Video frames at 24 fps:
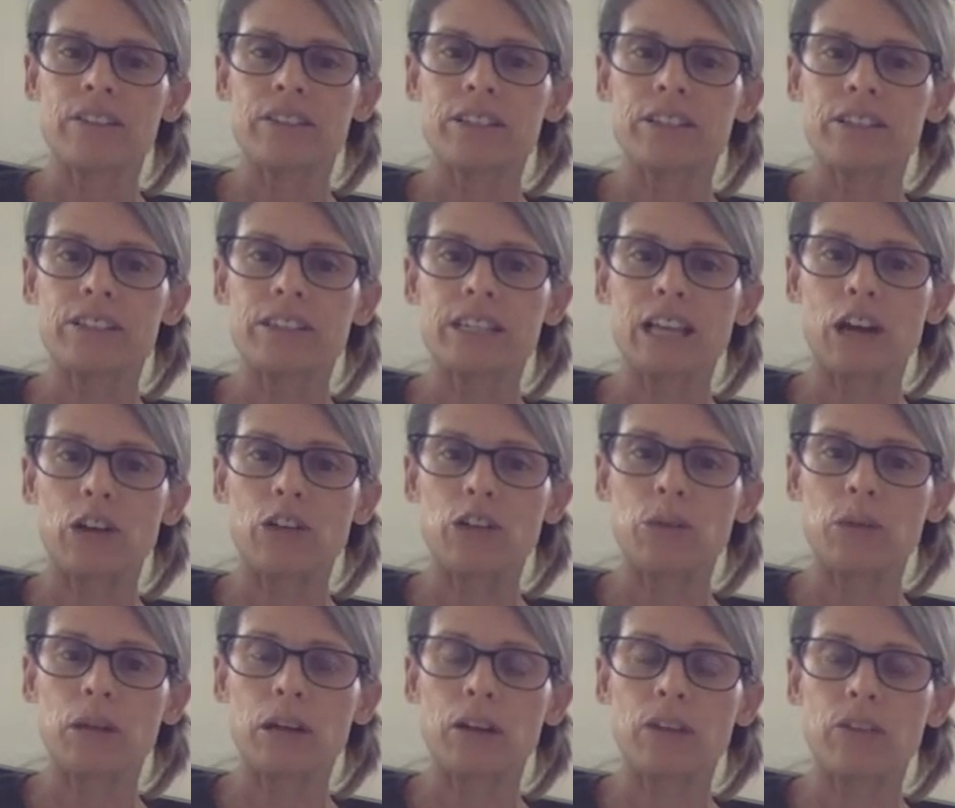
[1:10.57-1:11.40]
The sound
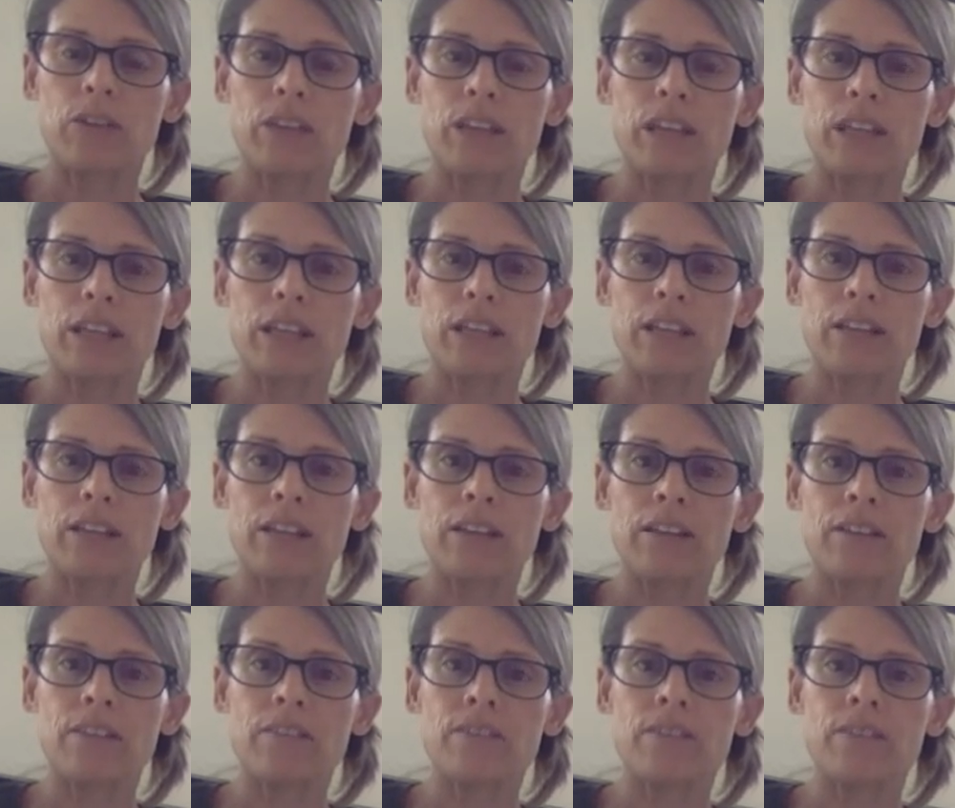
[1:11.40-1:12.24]
you hear at the end?
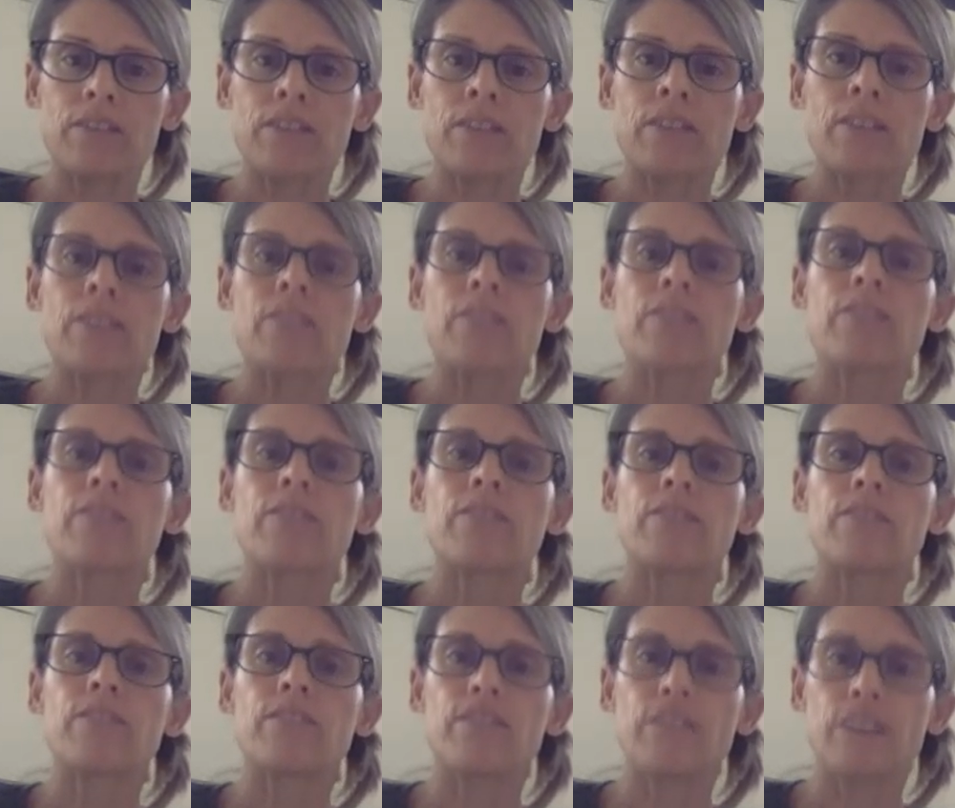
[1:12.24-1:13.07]

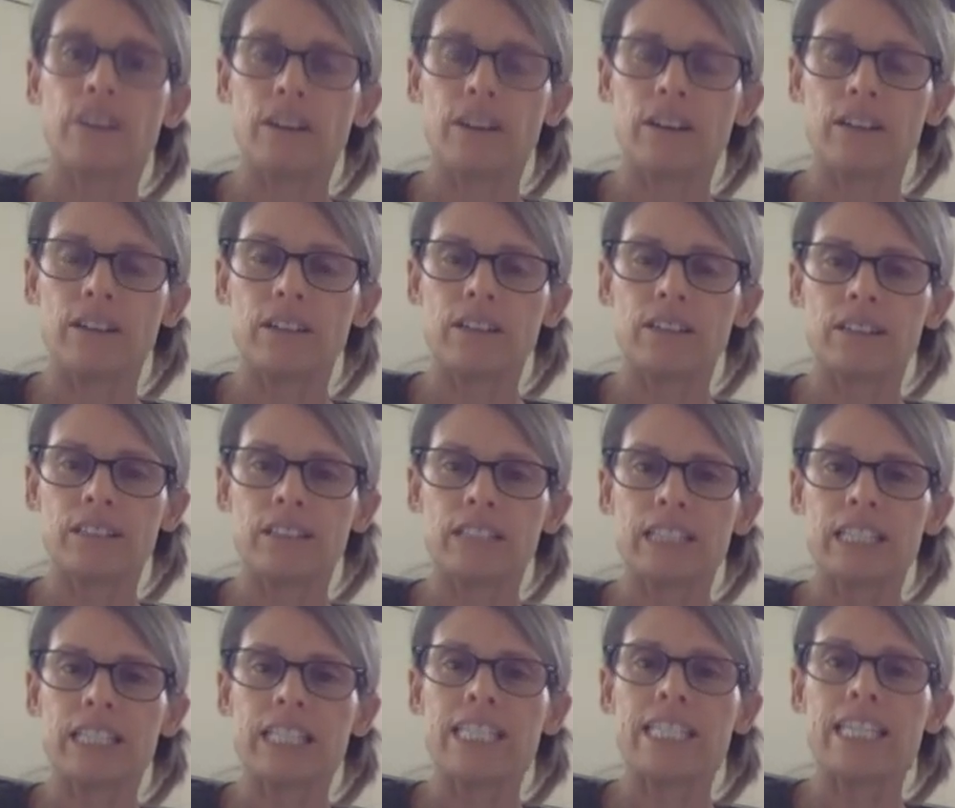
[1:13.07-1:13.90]
V.
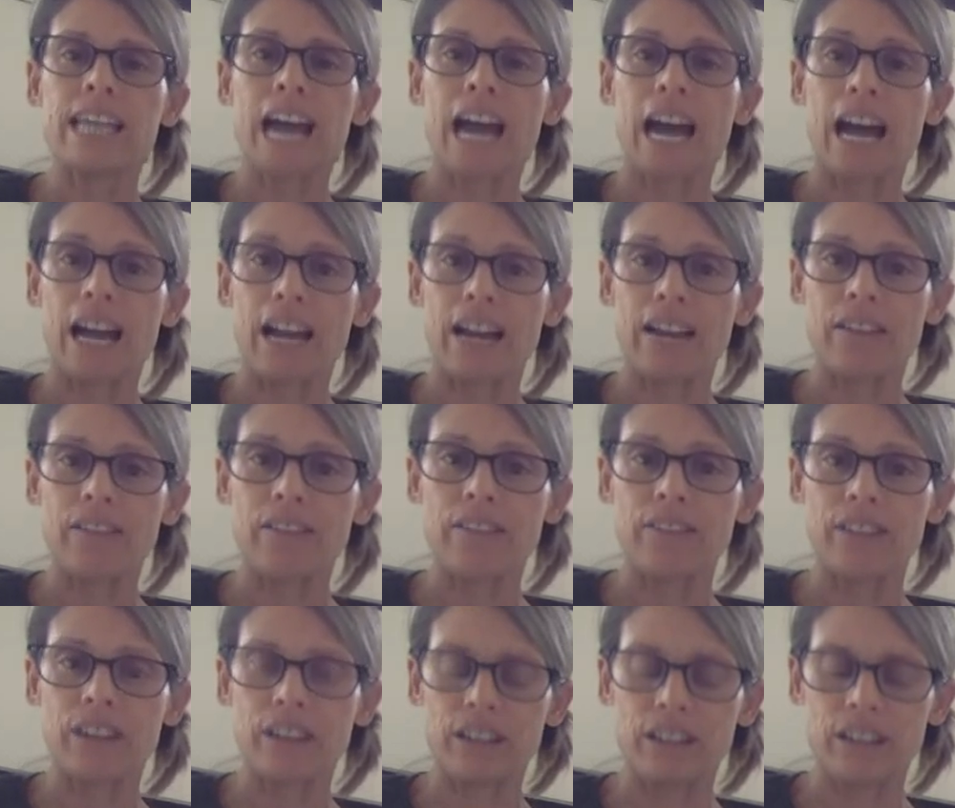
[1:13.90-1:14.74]

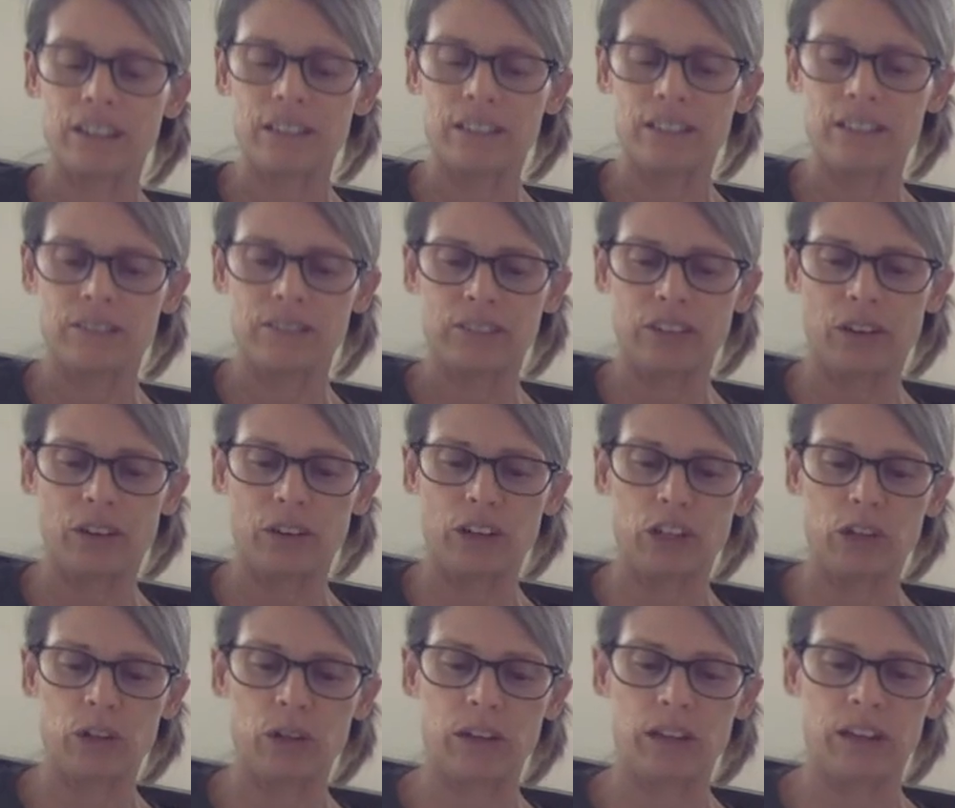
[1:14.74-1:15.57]
Dive. Very
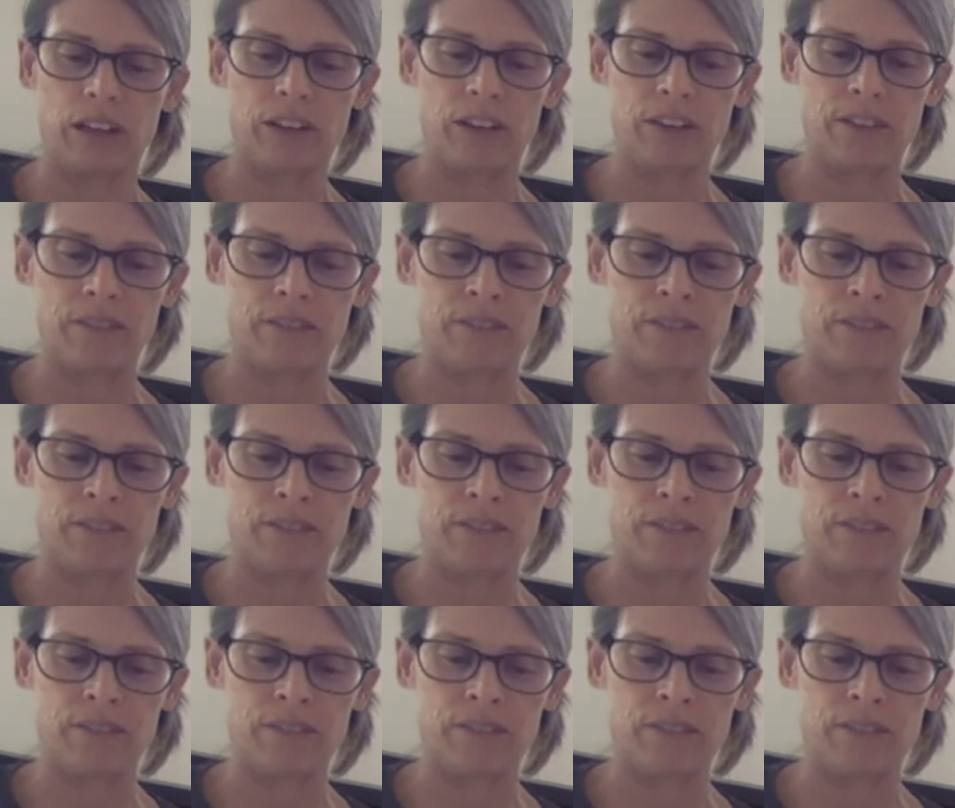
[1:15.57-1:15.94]
good.